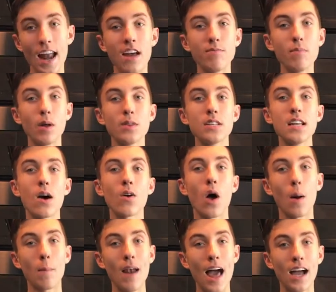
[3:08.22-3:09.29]
And I've melted down
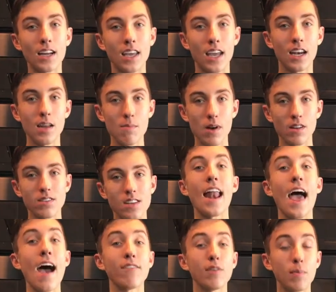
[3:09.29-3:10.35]
our black candy melts and
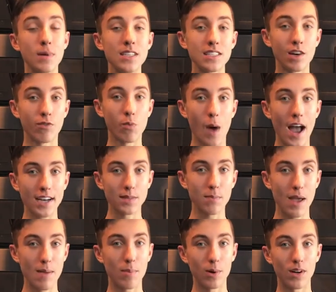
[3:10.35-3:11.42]
have a piece of wax
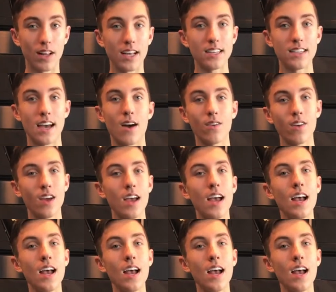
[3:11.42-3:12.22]
paper laid down.